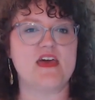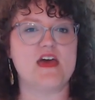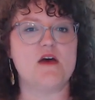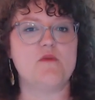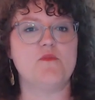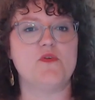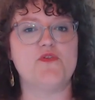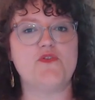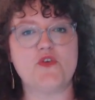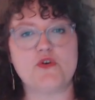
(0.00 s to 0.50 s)

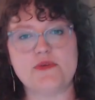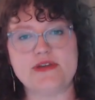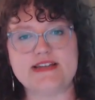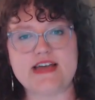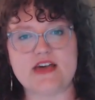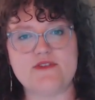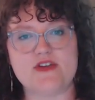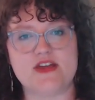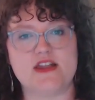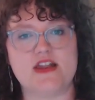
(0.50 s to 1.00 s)
Before we
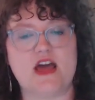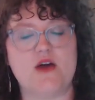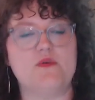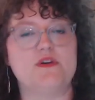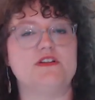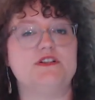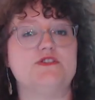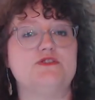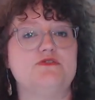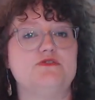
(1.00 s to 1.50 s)
dive in, I want
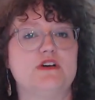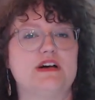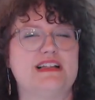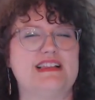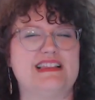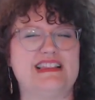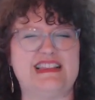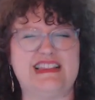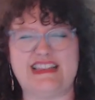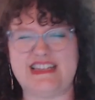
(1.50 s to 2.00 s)
to do a
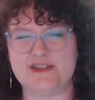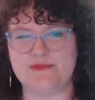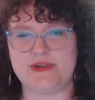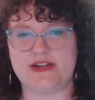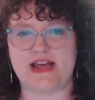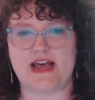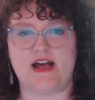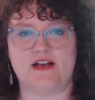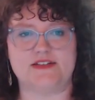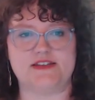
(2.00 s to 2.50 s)
little bit
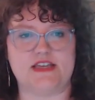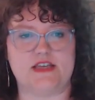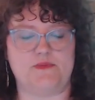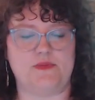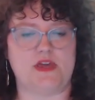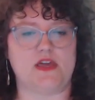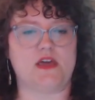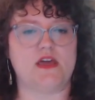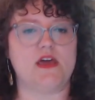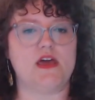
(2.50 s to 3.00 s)
of
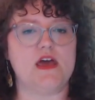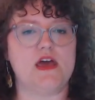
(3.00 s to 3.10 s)
housekeeping.